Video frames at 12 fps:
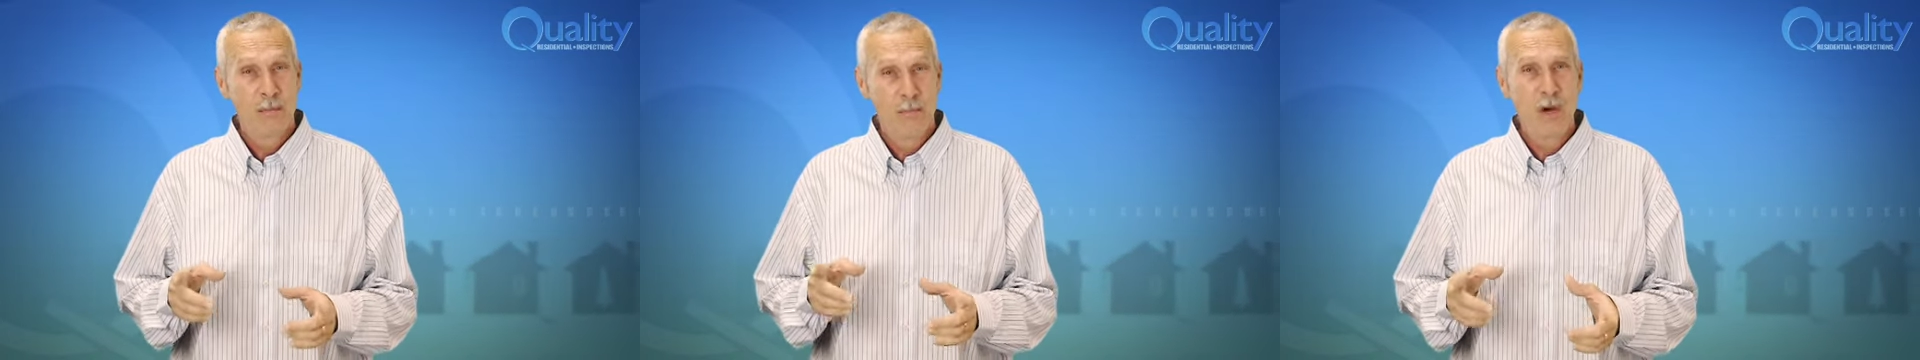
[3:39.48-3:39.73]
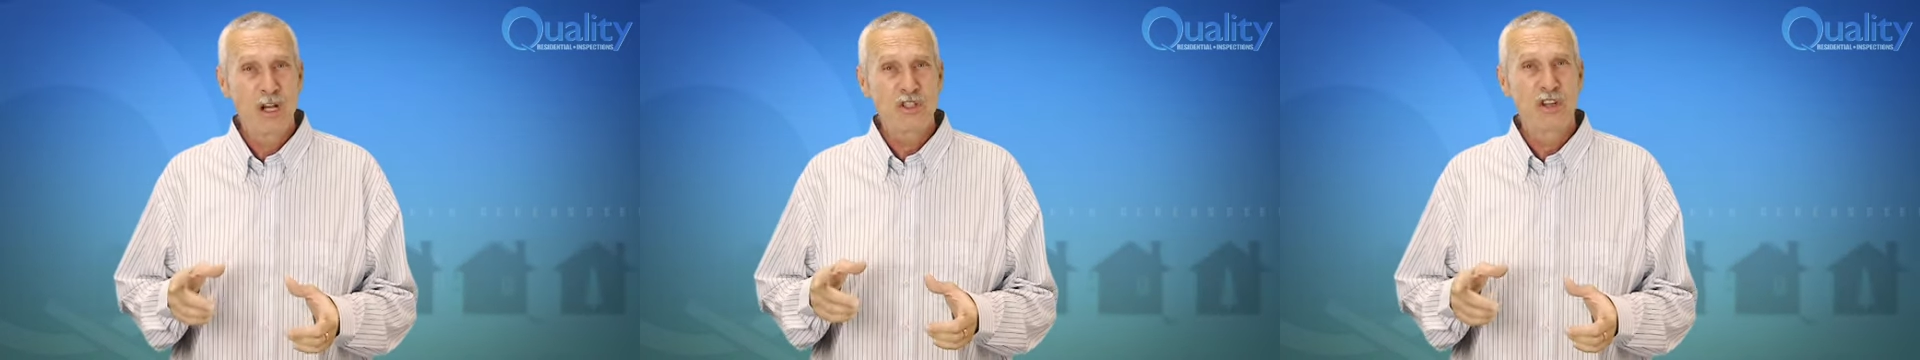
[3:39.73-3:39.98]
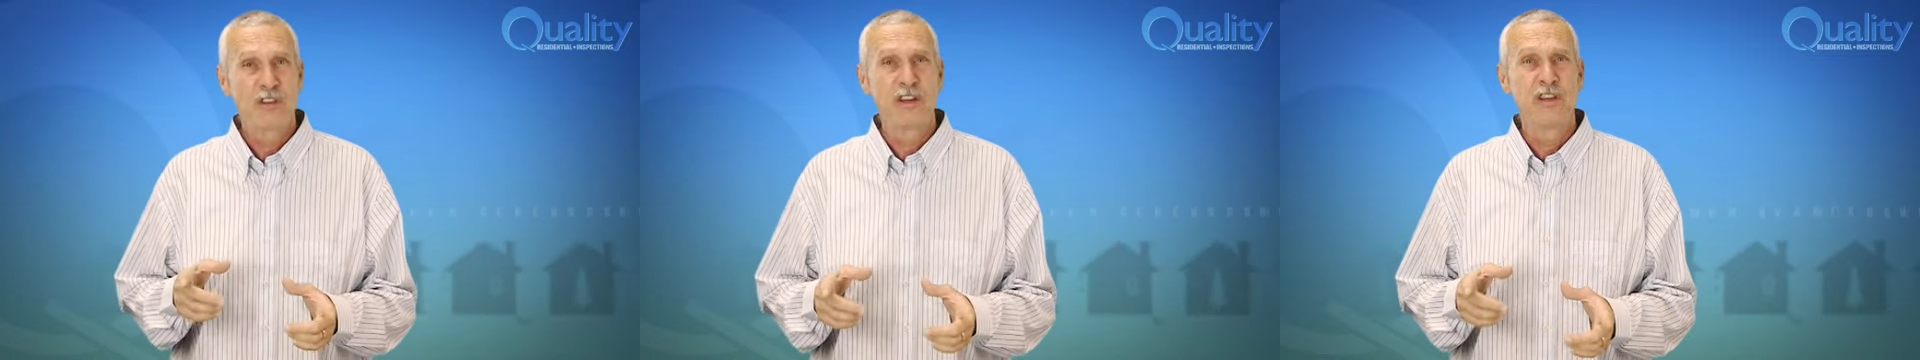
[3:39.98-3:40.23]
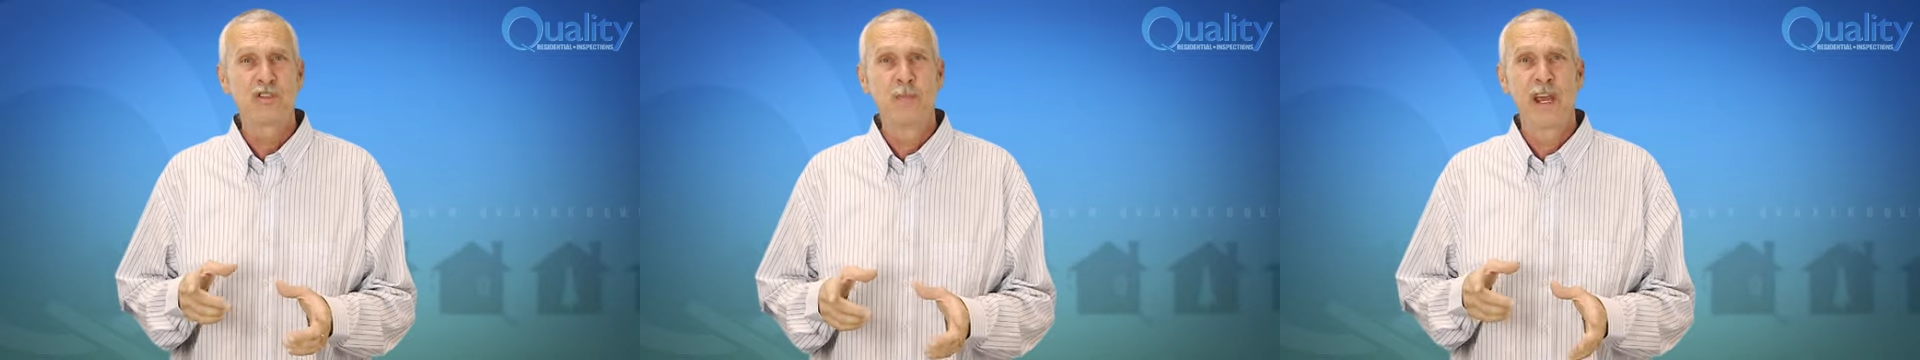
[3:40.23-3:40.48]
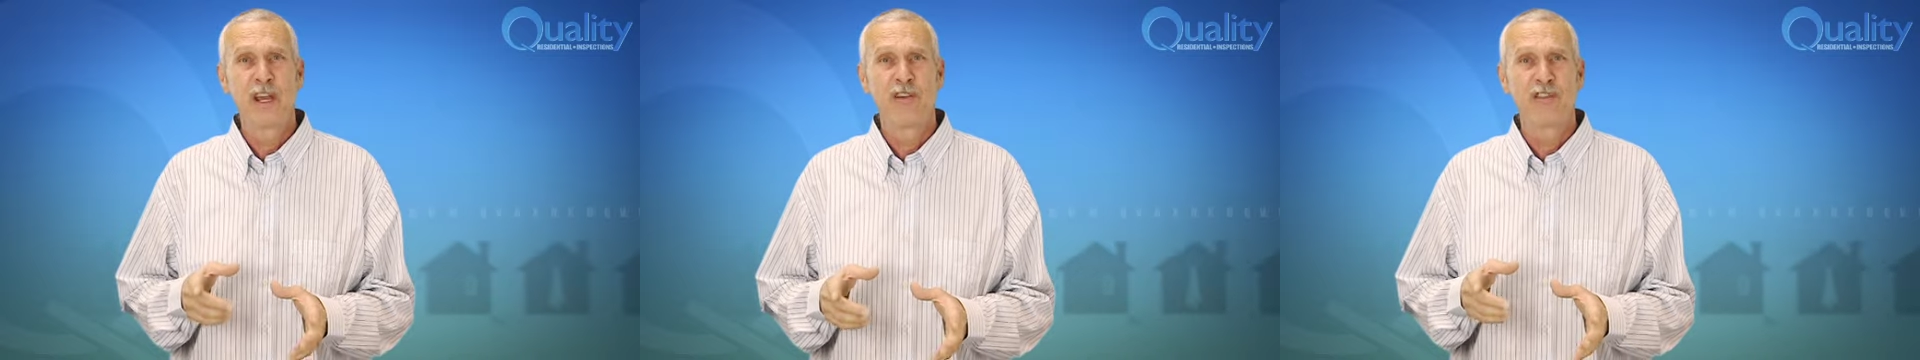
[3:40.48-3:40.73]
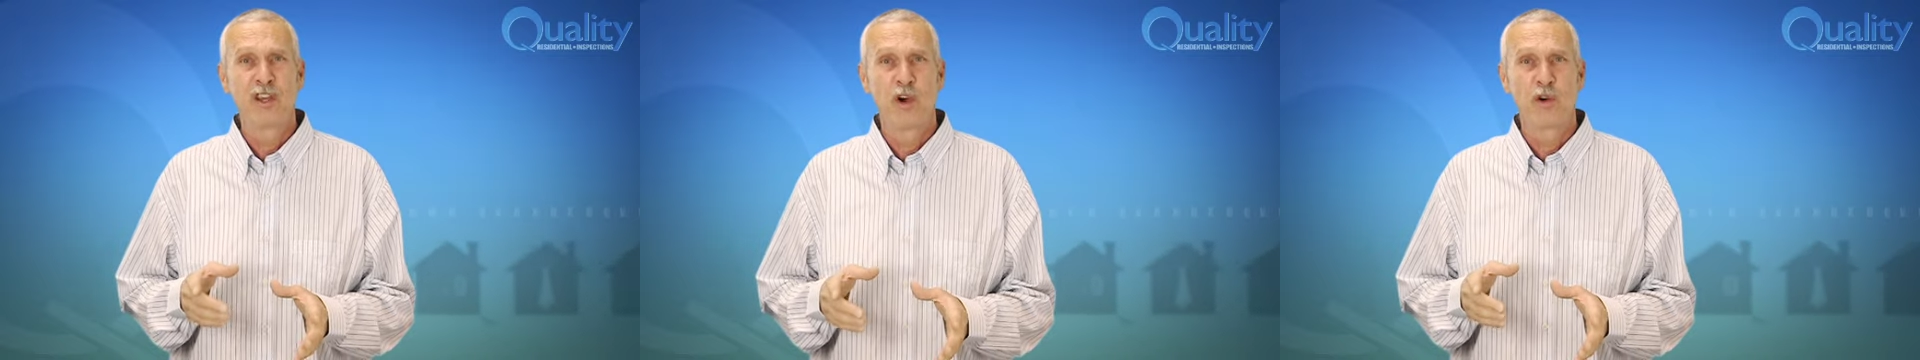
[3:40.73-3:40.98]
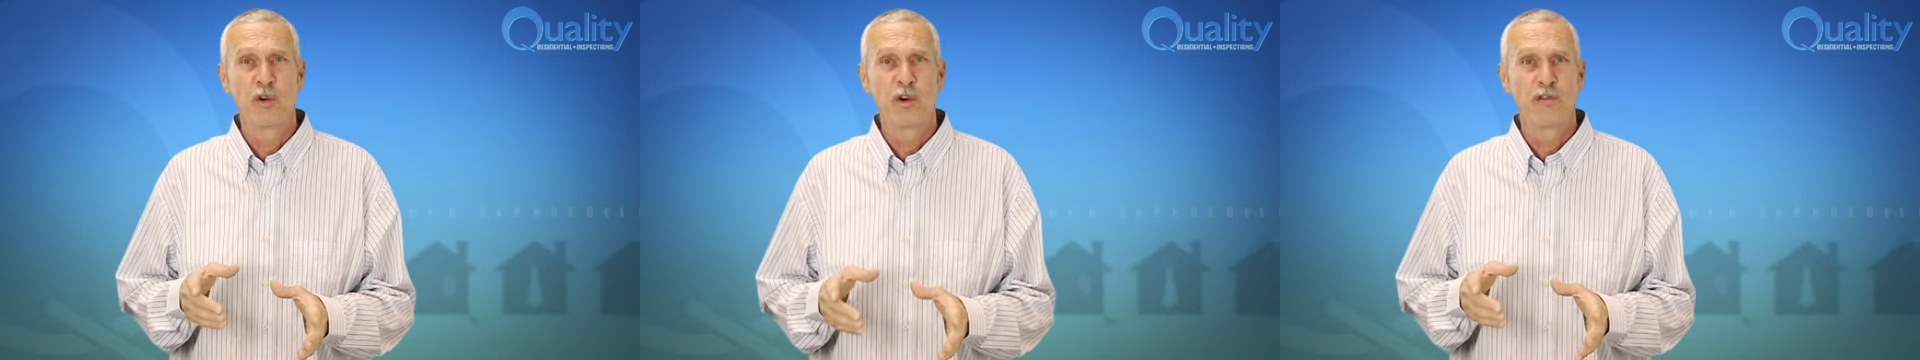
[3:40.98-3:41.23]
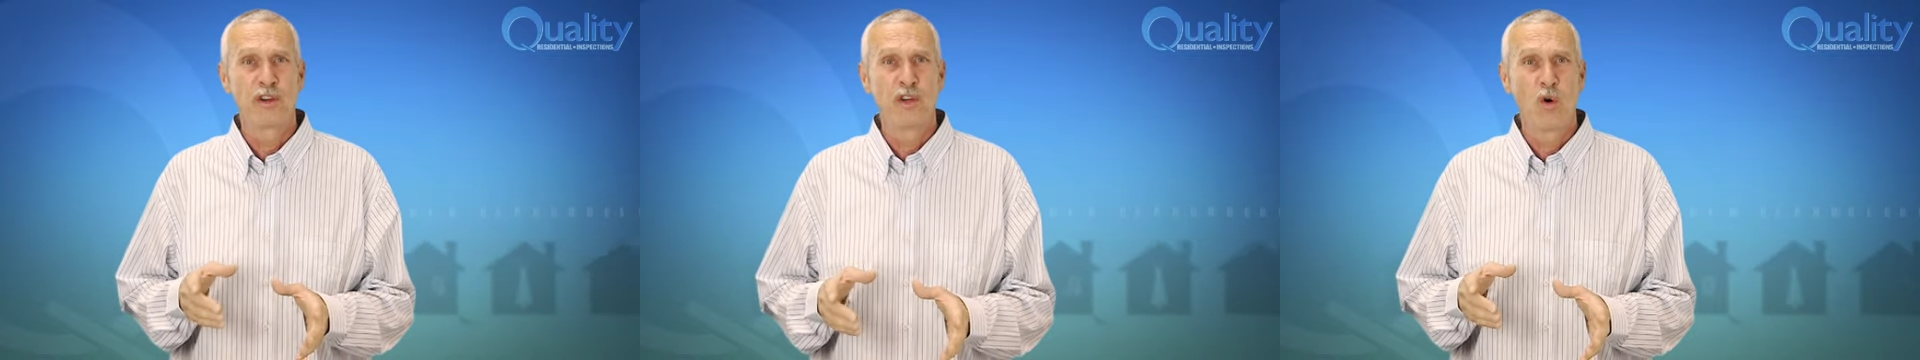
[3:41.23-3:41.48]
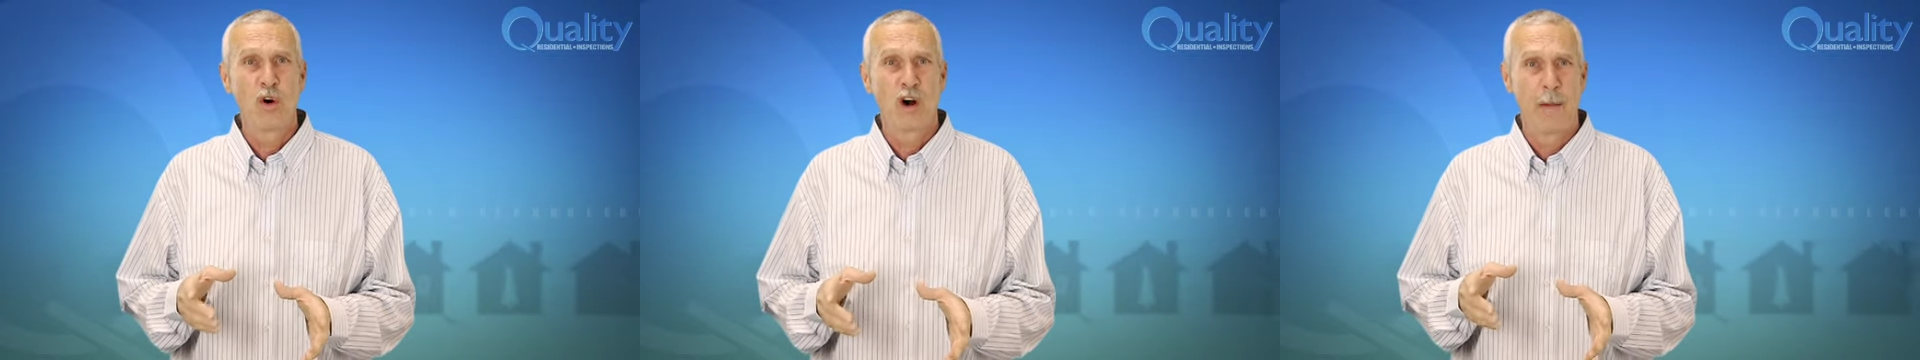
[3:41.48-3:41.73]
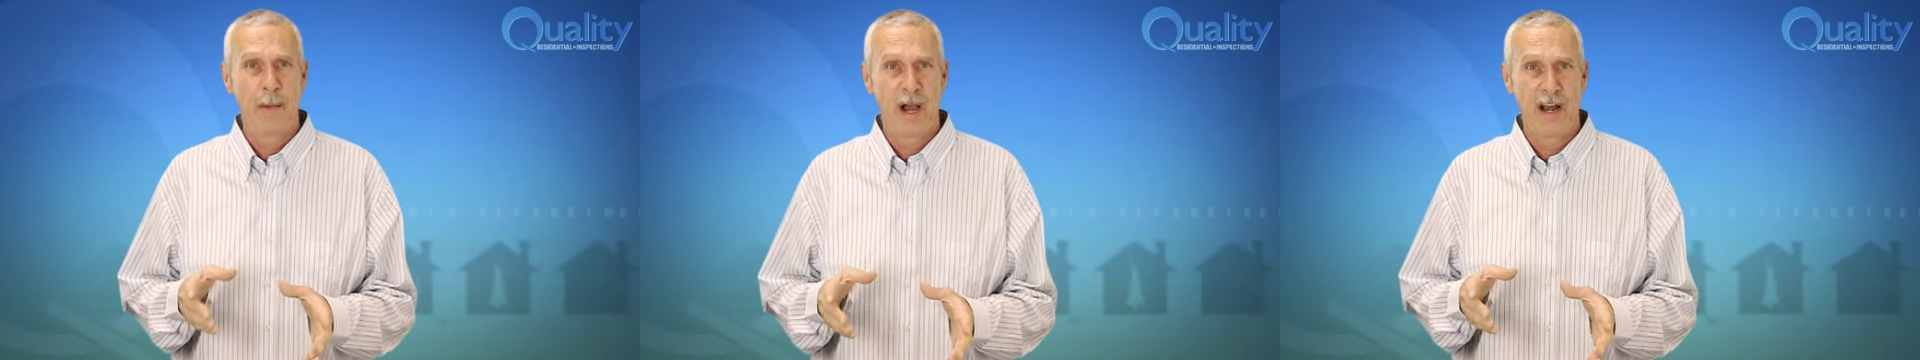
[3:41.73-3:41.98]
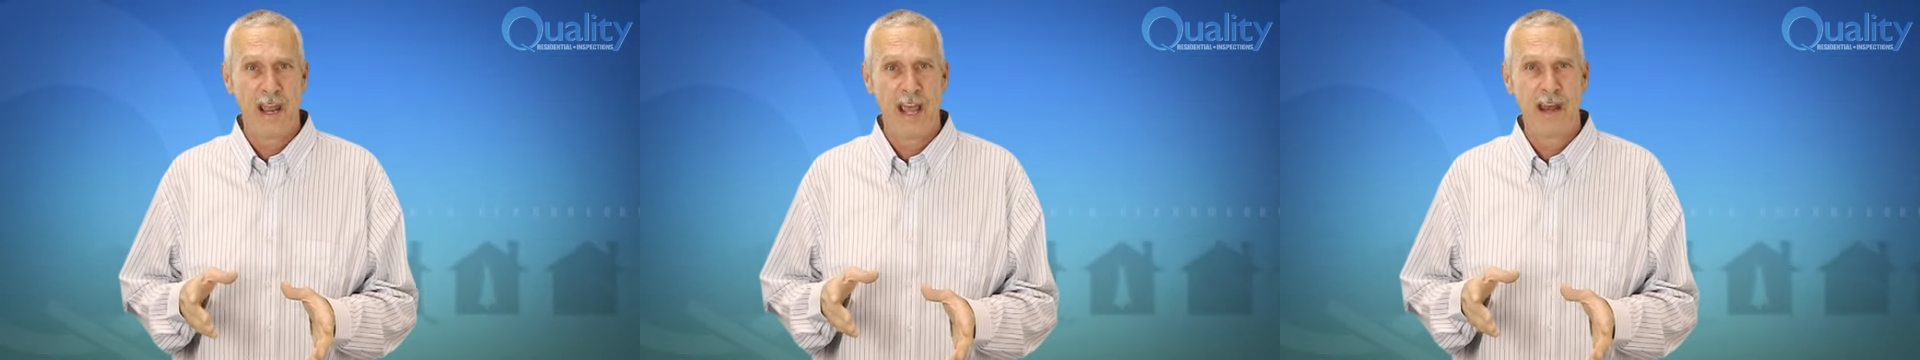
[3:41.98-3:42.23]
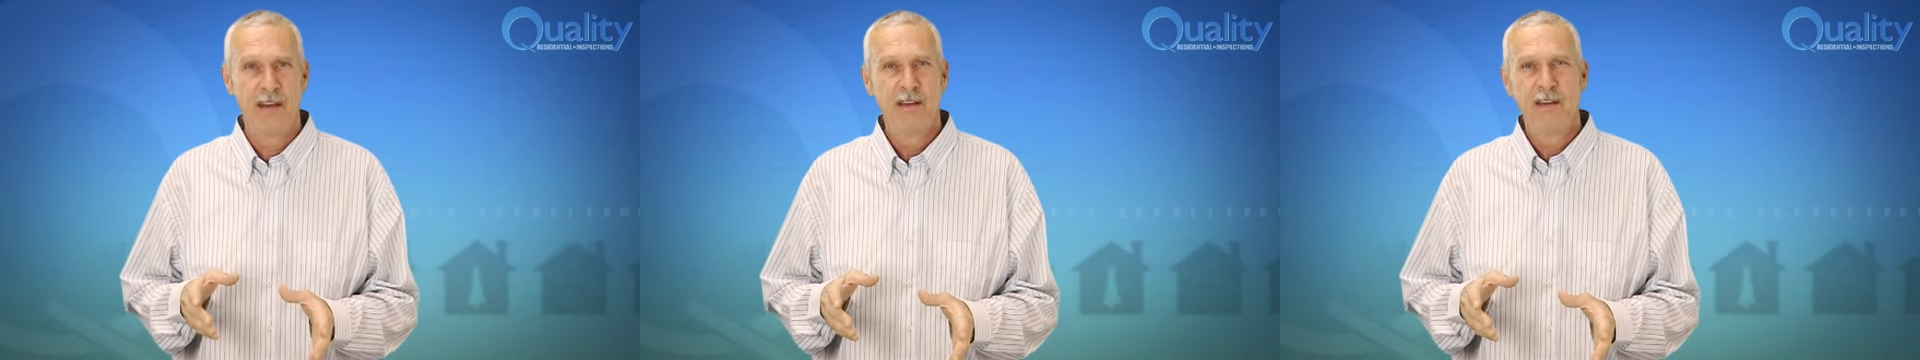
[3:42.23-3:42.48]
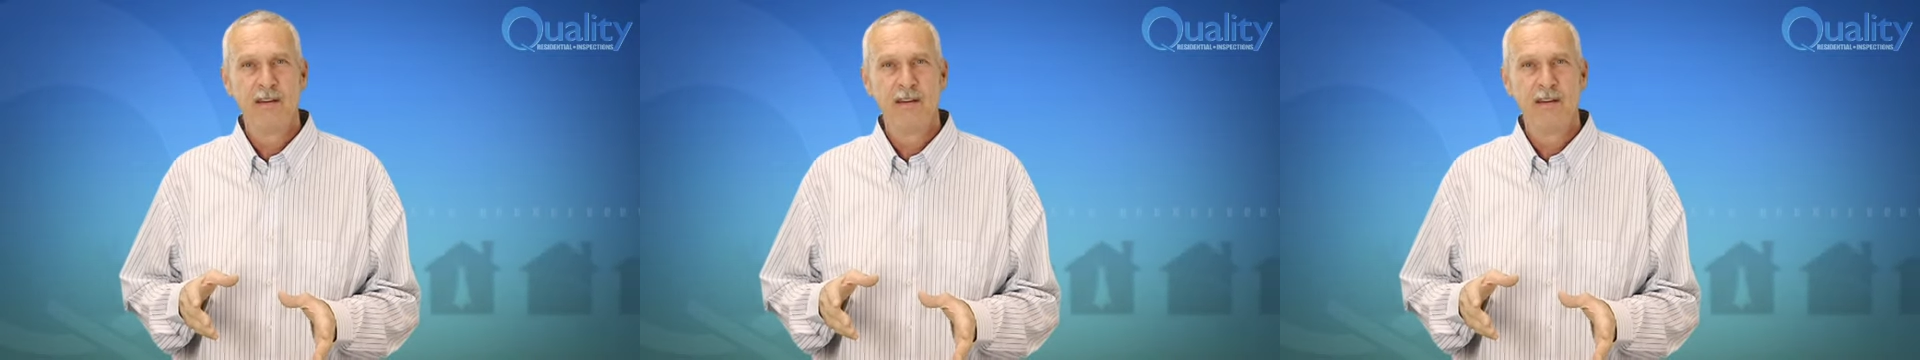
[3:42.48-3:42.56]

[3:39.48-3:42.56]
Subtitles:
Much to the dismay of the owner of the door, I might add.